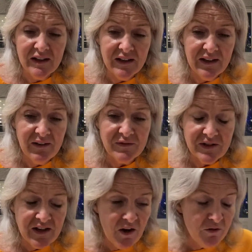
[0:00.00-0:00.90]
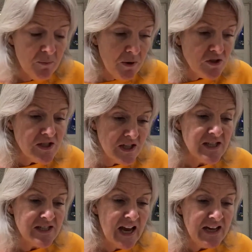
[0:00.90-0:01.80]
if your boss is going to
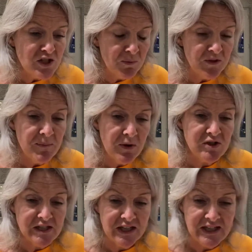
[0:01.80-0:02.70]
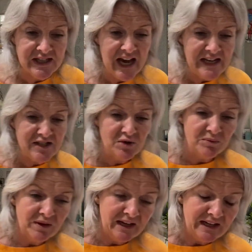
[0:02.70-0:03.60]
say something, your boss is going to say
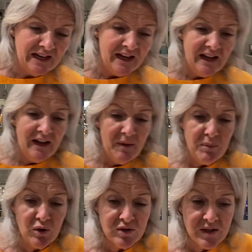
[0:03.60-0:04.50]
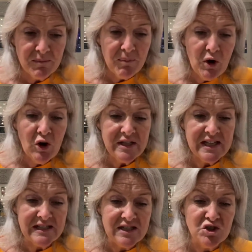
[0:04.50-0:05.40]
something. But my point
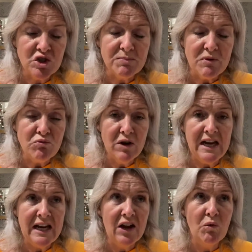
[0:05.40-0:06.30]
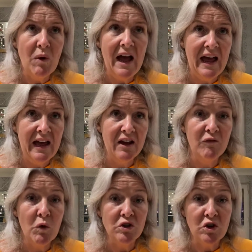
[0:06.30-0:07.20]
is just be really aware of
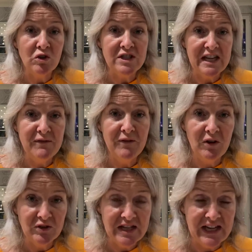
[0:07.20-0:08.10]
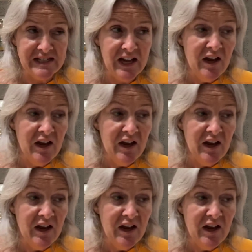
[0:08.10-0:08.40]
what your default is.